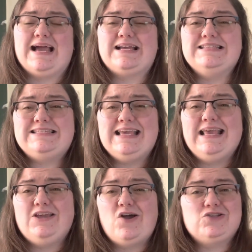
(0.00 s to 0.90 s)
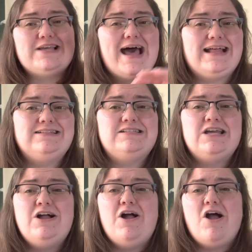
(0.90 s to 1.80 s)
I can see God's hand
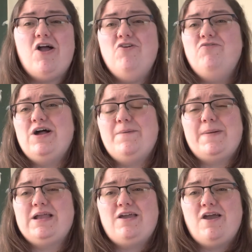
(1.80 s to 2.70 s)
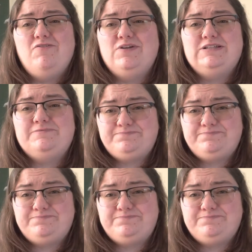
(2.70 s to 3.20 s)
over my COVID